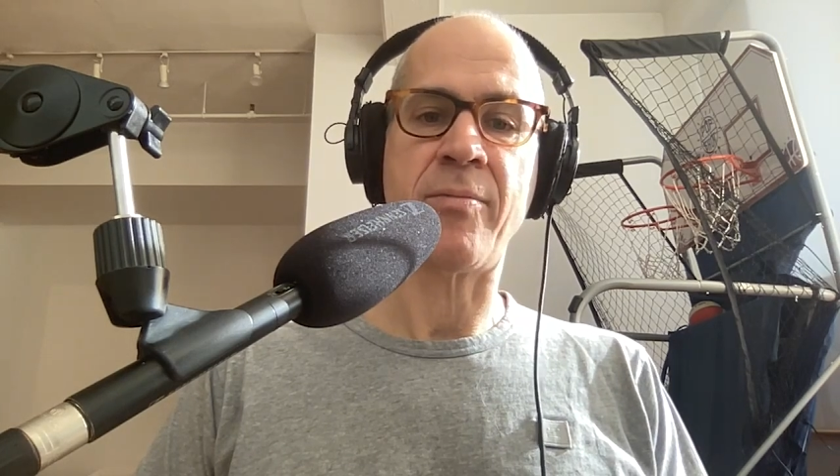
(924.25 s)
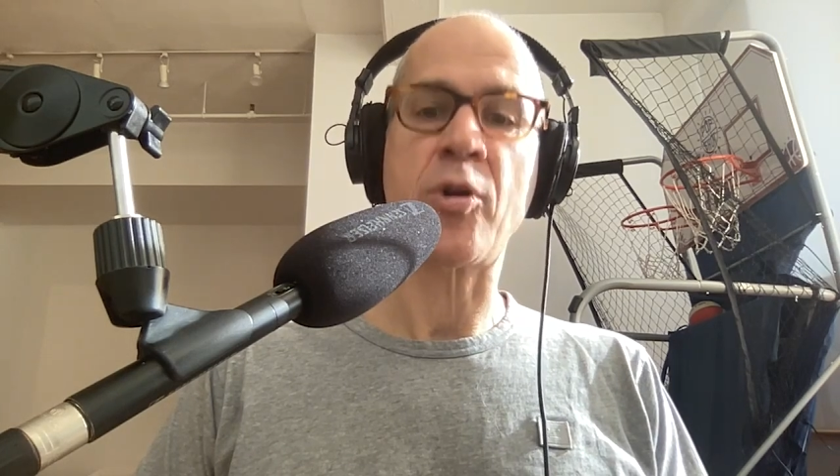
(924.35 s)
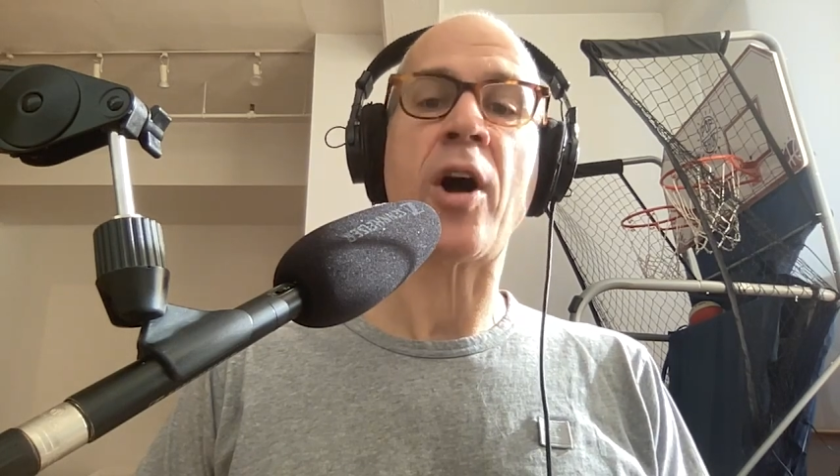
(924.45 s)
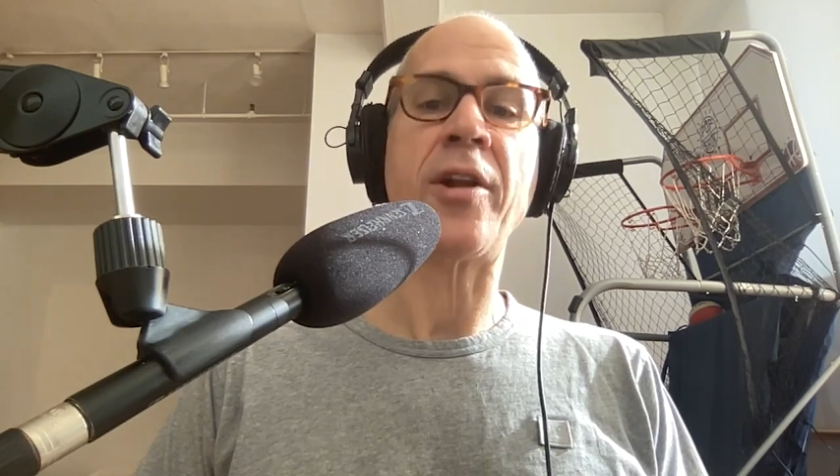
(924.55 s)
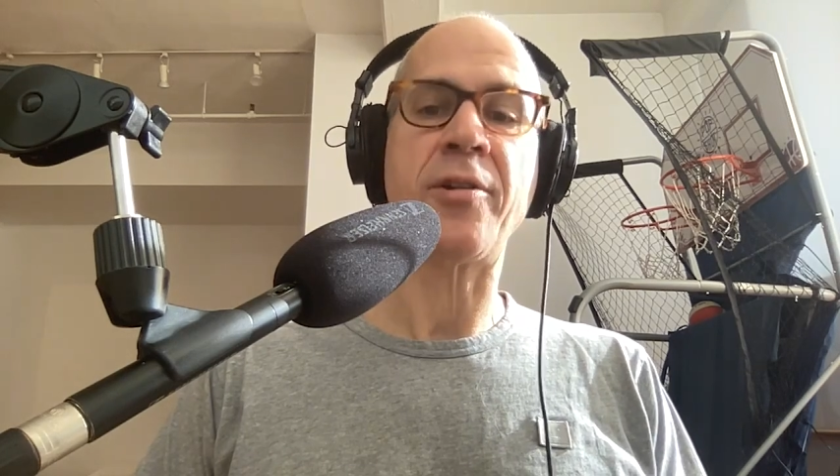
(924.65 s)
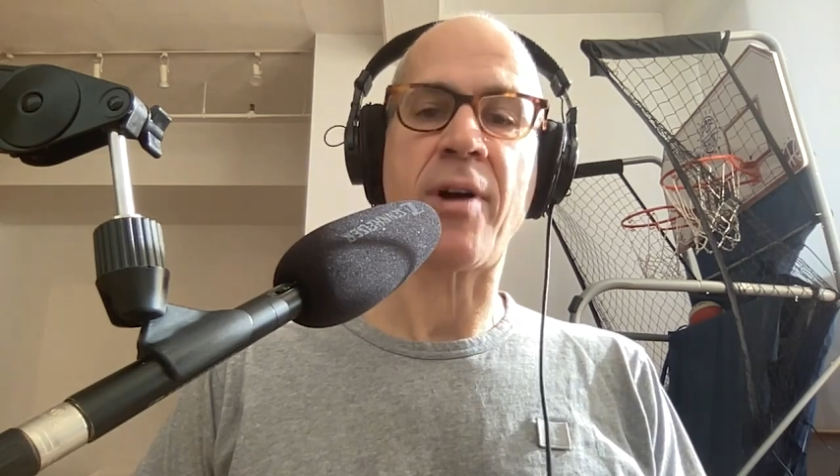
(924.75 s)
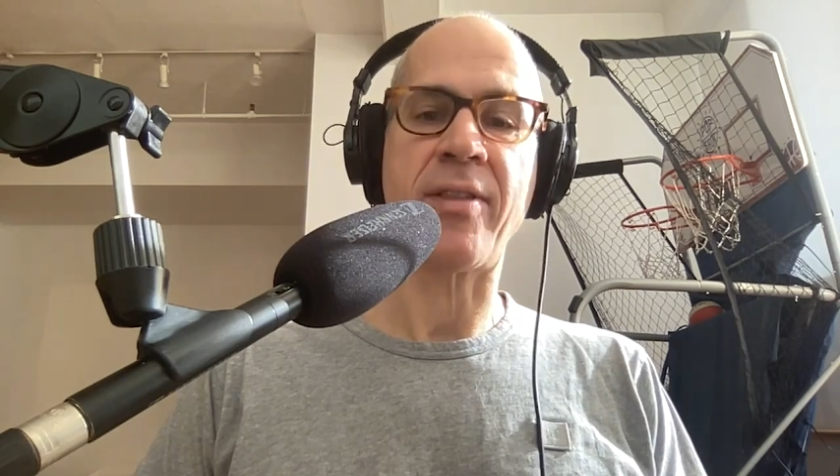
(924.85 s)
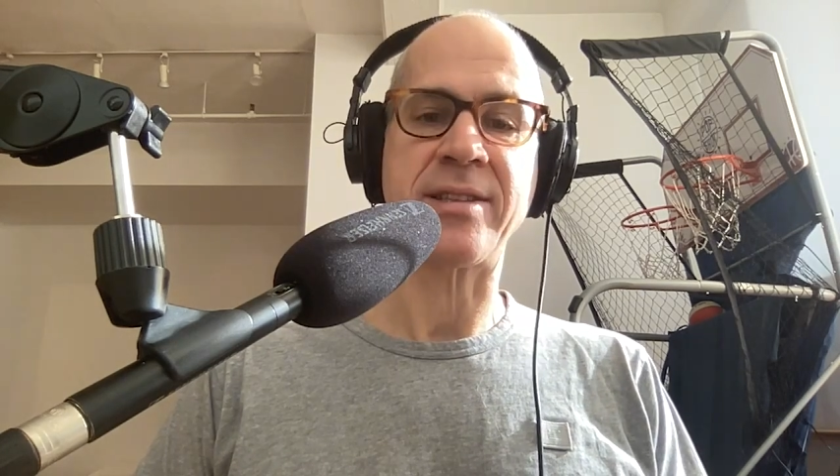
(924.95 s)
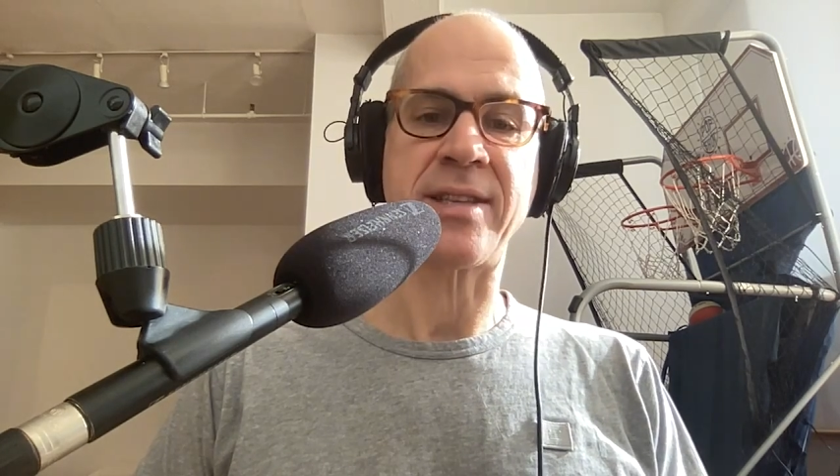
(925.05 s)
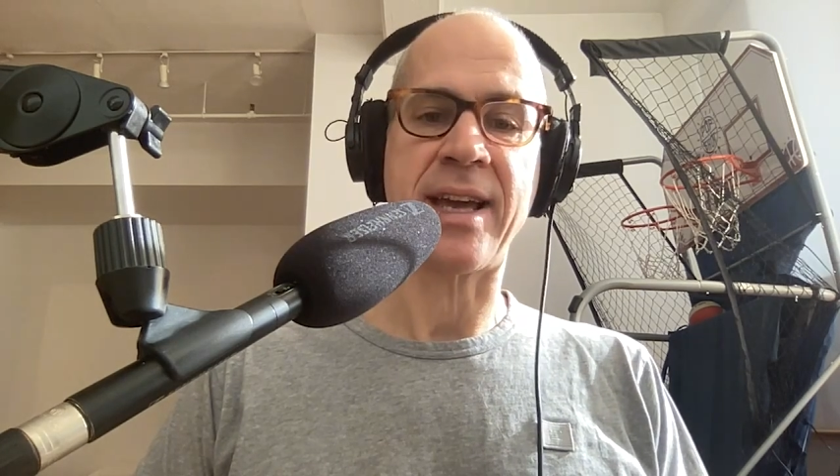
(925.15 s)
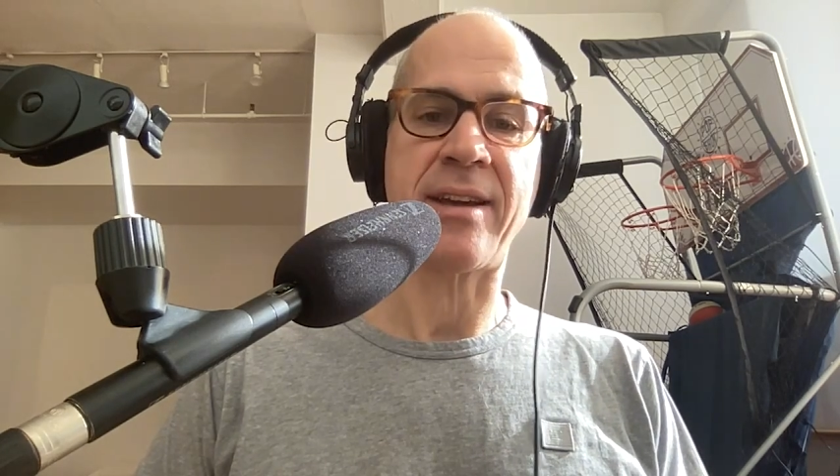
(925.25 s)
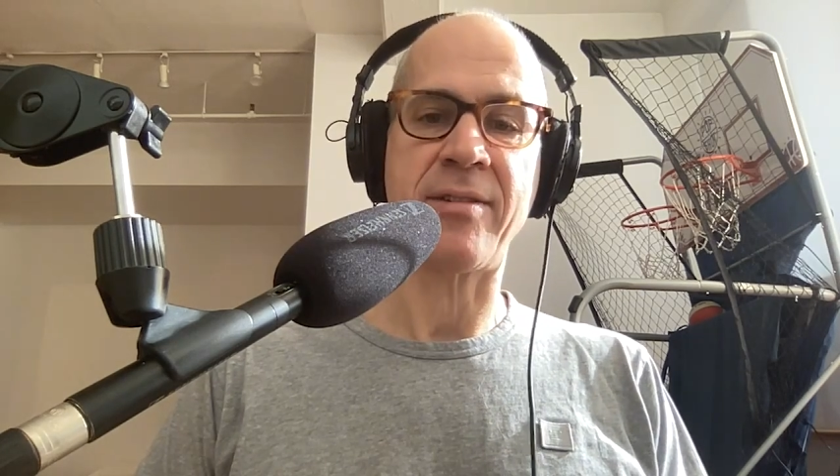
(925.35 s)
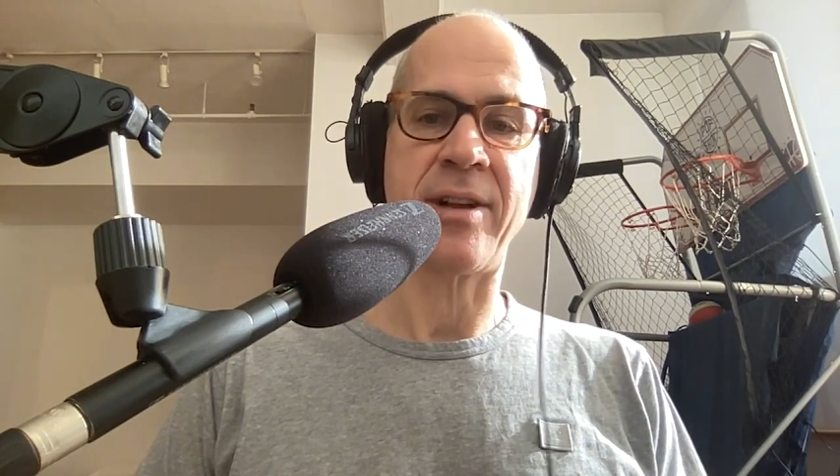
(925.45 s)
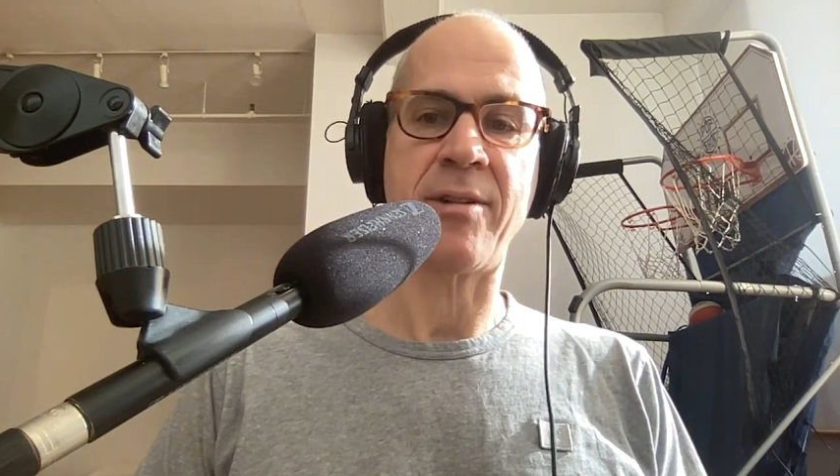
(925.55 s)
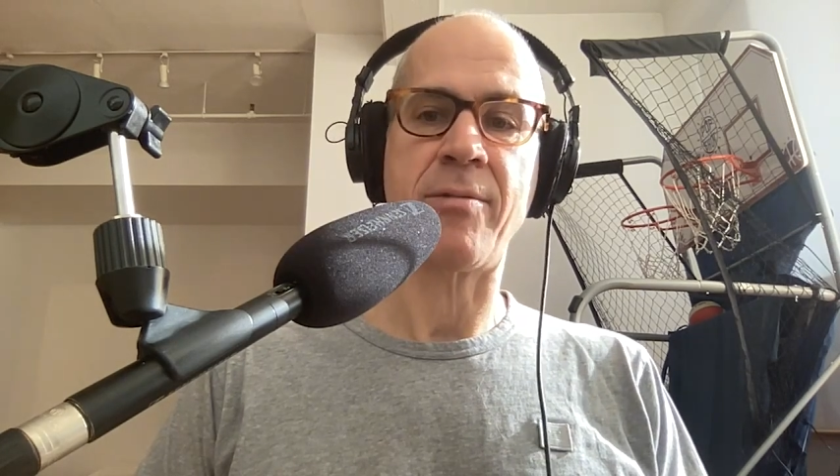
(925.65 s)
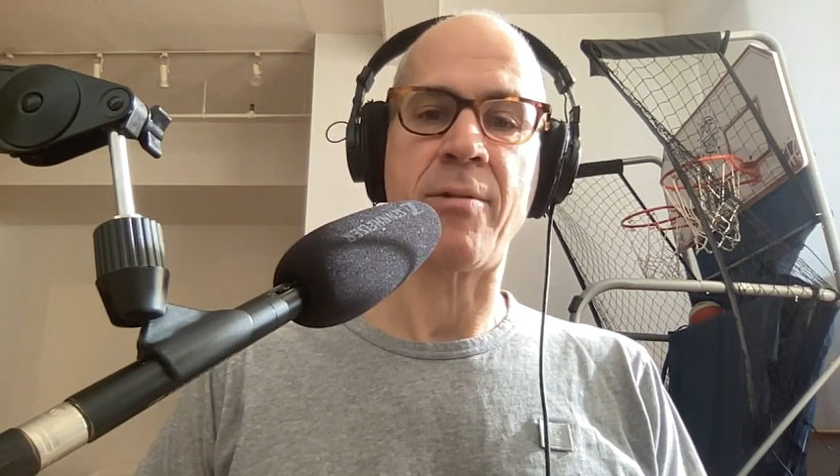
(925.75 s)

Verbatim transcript: gone to all these, like, you know,